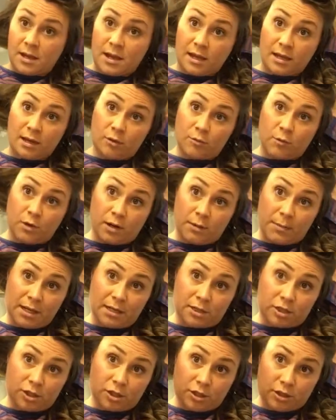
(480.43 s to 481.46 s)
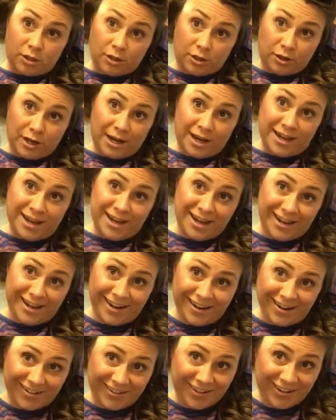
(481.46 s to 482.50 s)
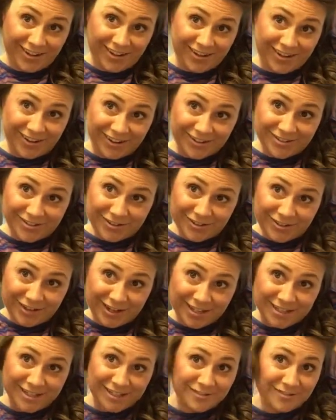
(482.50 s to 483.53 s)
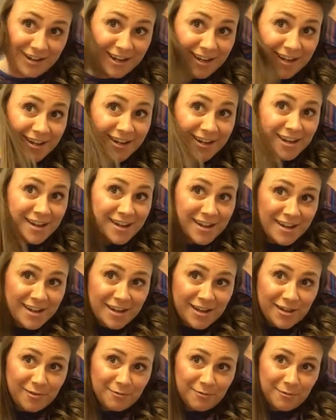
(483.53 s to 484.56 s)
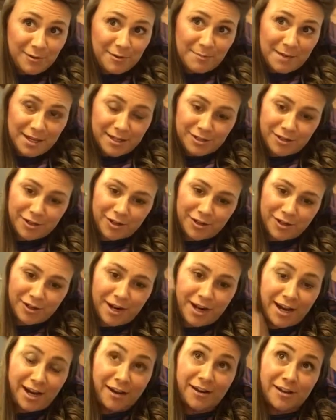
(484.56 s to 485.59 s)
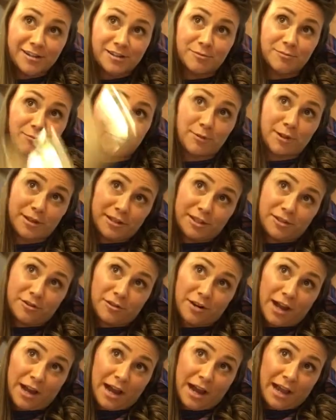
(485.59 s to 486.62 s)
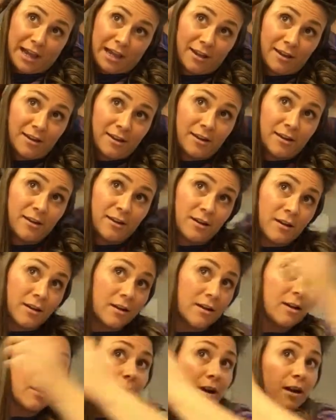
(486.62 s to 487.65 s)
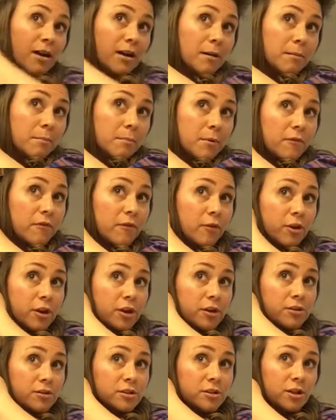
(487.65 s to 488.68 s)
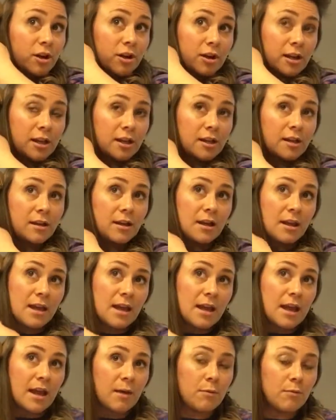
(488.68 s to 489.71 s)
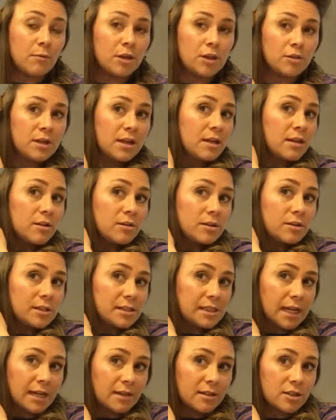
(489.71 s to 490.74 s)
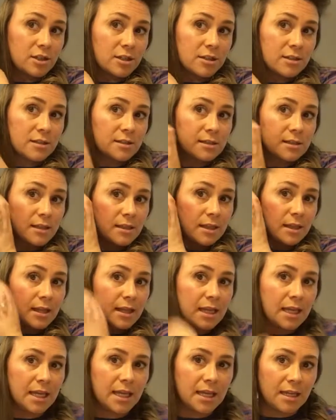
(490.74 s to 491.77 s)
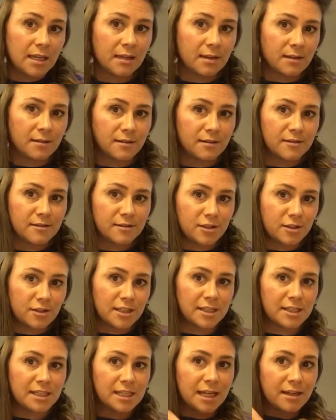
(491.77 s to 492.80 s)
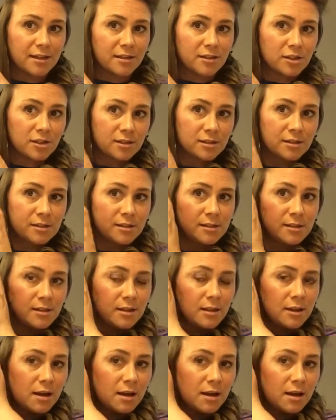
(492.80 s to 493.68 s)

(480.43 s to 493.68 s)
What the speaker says: and you want to make sure your, there goes crazy Reagan. You want to make sure your hair is really dry before you start it. And when you get your sections, the key to the sections